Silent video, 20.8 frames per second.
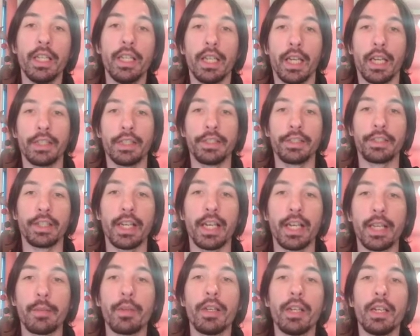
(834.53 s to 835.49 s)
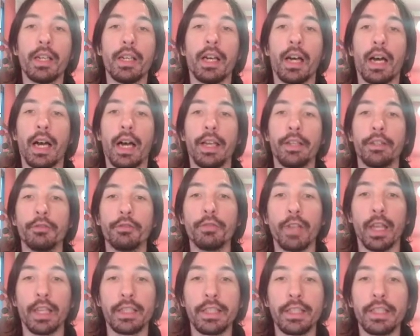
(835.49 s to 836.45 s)
And this time, I
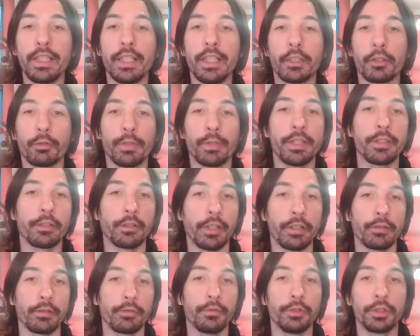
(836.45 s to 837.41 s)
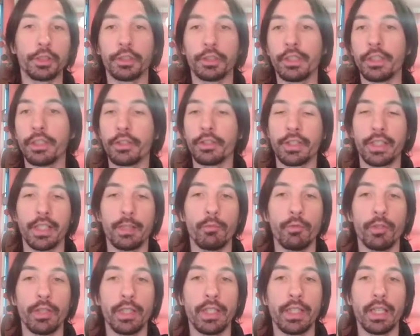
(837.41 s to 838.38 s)
did increase the resolution in the same
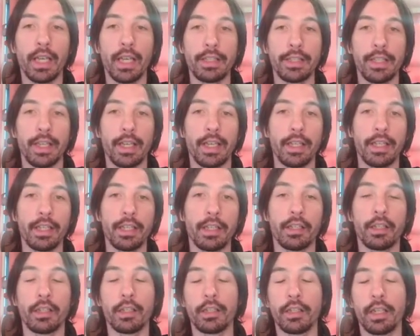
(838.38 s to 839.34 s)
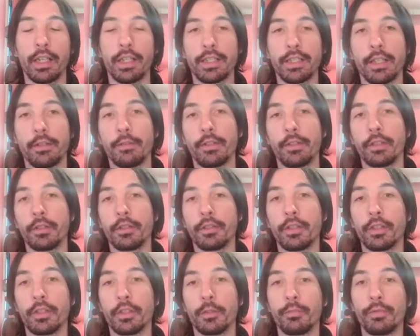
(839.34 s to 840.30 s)
way as I've done
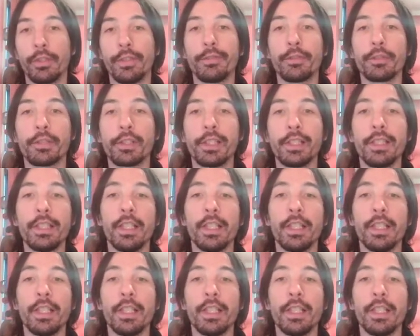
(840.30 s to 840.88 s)
previously.